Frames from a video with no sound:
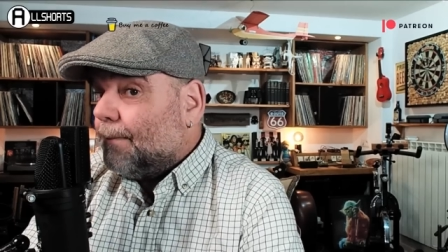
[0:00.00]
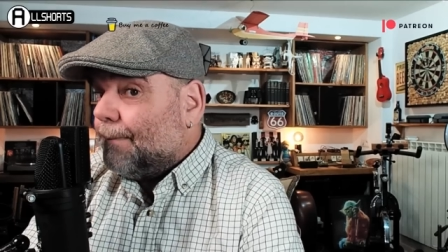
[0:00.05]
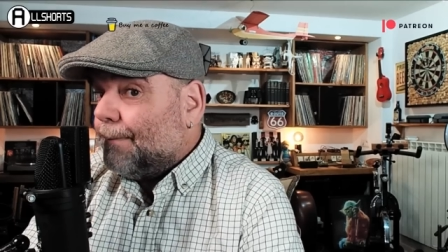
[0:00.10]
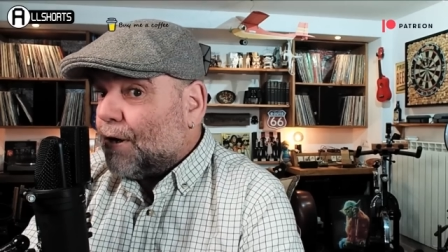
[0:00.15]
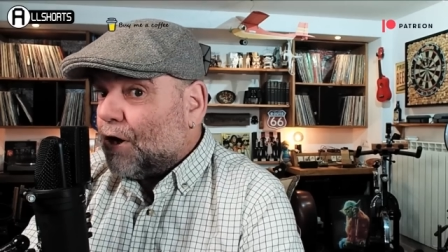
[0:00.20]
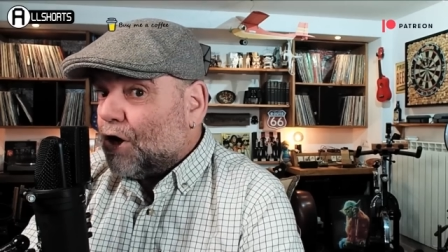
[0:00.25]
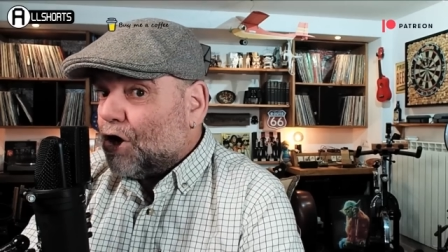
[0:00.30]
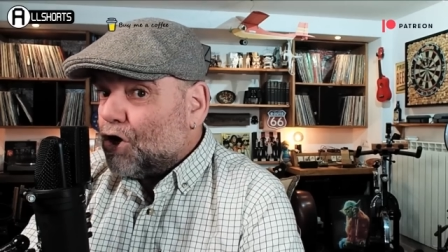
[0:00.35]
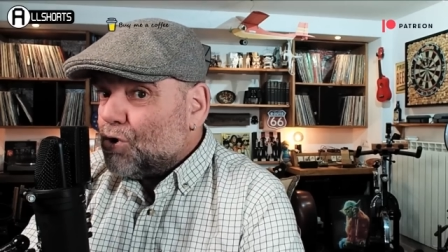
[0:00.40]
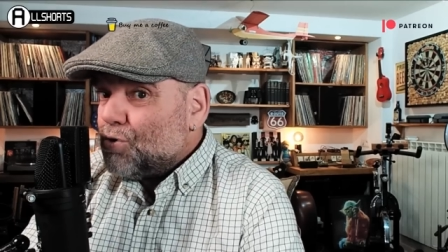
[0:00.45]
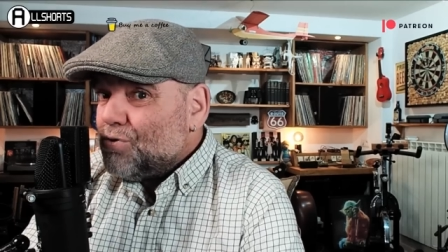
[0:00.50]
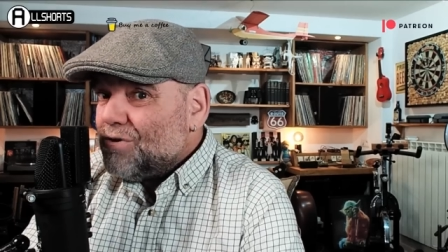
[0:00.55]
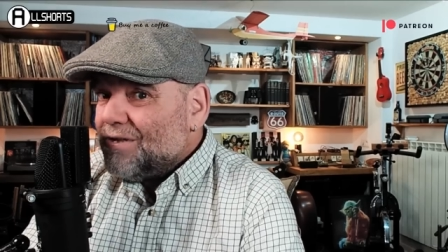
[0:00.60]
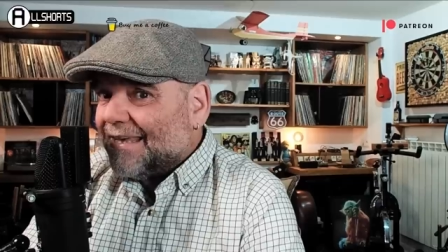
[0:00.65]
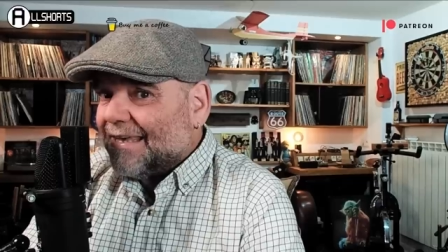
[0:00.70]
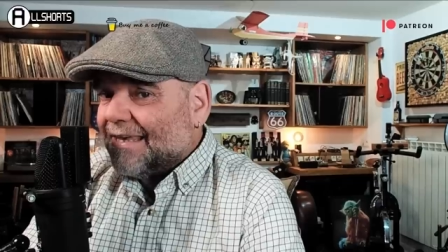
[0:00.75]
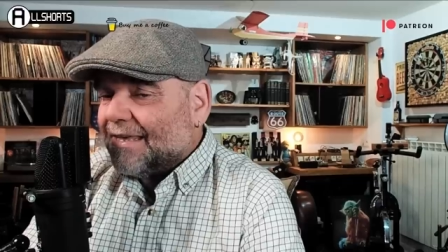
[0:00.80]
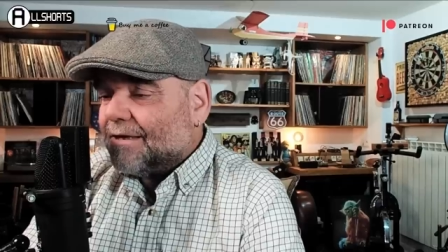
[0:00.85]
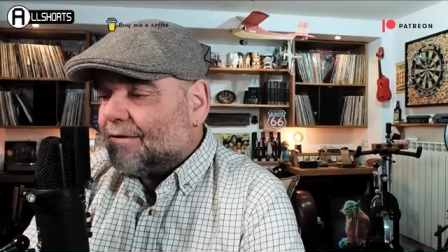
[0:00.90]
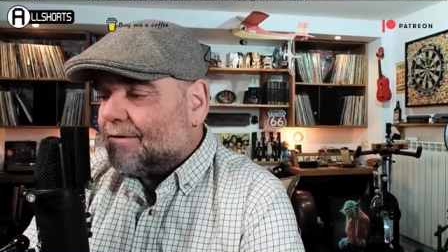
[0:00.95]
but
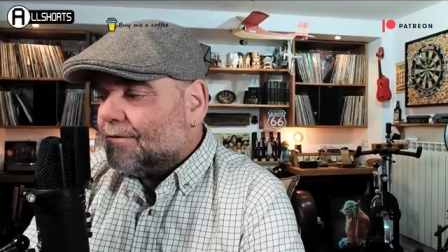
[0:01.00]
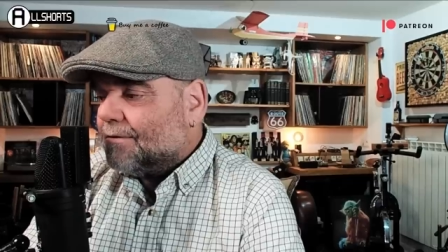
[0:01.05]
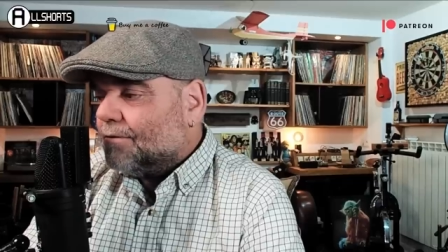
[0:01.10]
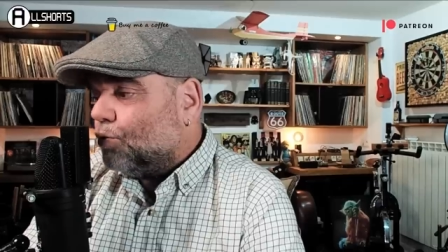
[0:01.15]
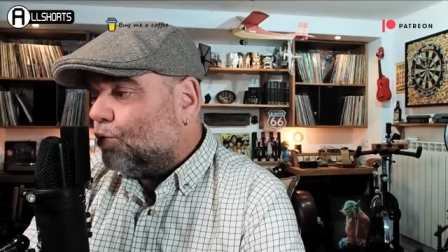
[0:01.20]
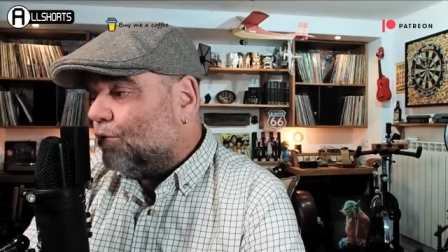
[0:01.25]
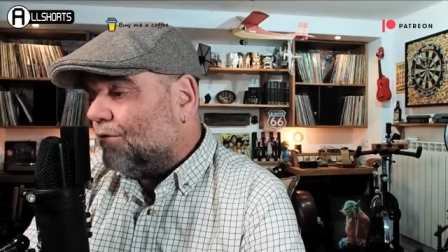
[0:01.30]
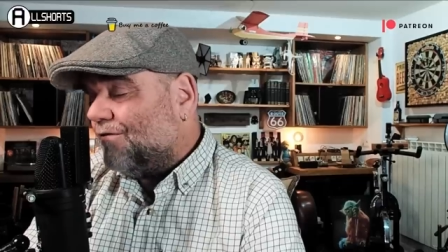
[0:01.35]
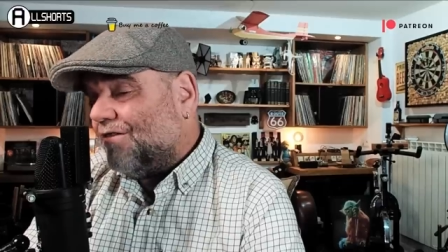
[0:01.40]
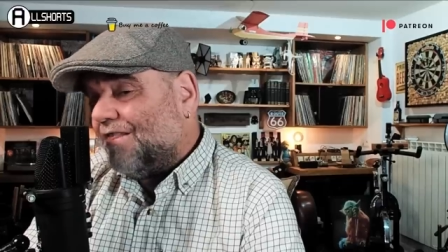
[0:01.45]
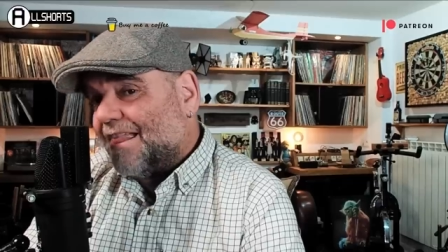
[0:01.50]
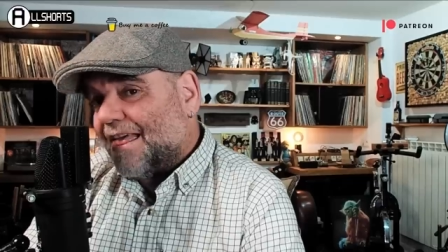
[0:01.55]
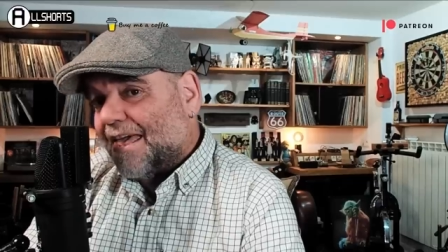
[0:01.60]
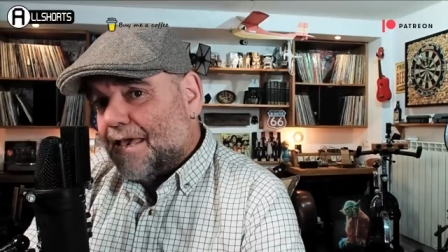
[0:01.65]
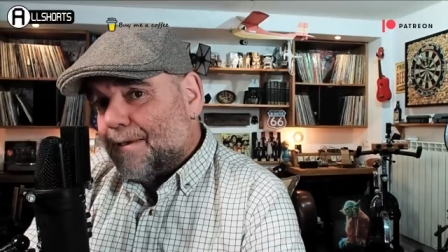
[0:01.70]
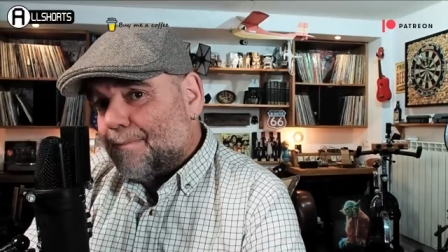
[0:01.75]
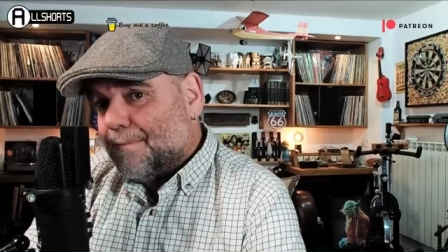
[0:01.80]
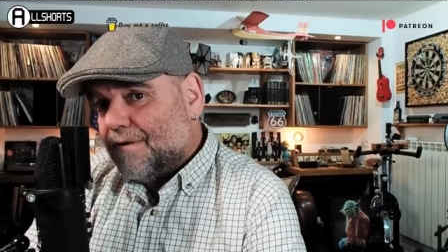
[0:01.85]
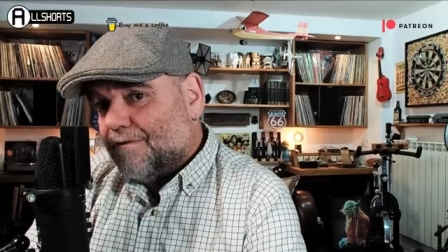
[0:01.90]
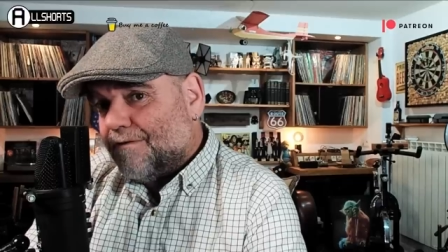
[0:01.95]
only with
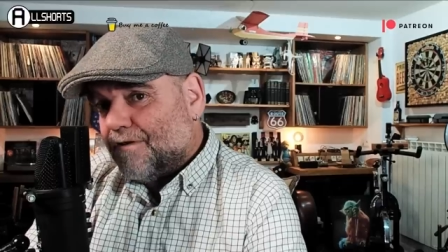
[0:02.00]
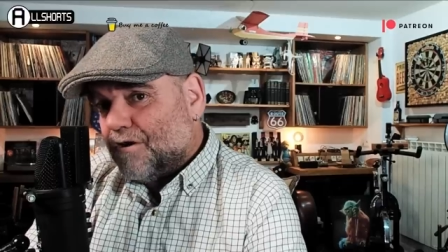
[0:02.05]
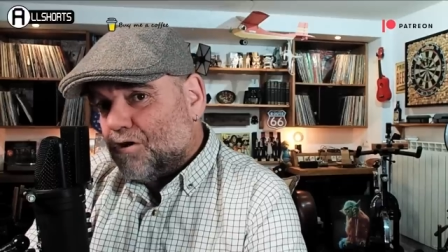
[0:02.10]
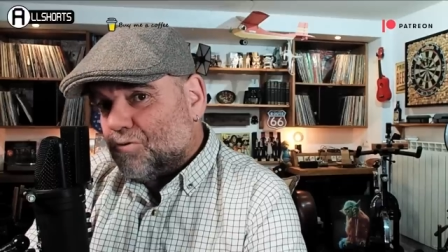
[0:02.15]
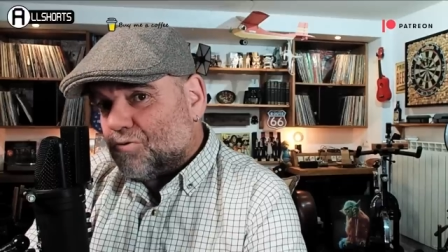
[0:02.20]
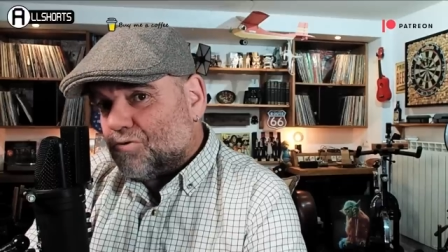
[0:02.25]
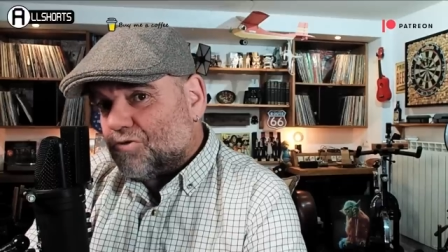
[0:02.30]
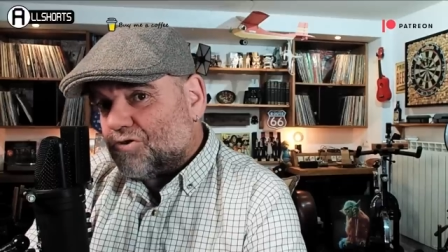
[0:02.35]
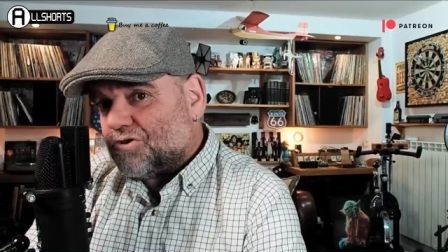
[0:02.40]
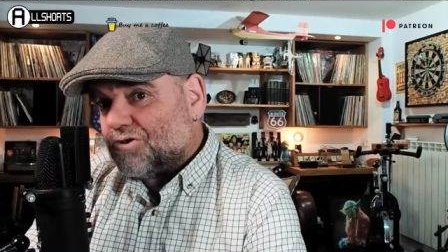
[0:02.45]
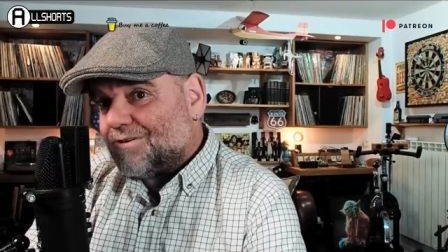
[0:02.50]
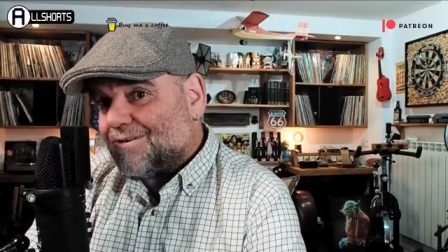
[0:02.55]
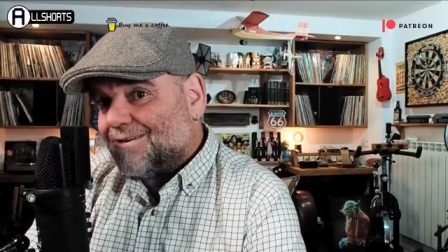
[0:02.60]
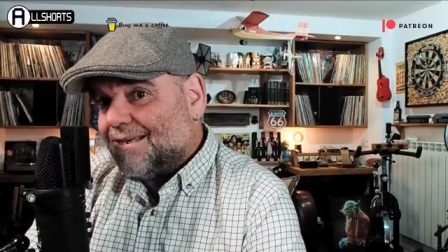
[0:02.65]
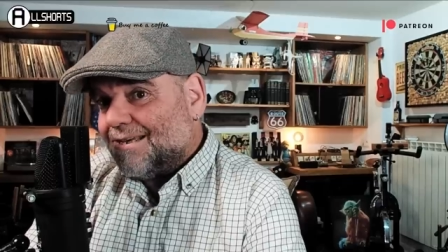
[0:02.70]
Labour votes.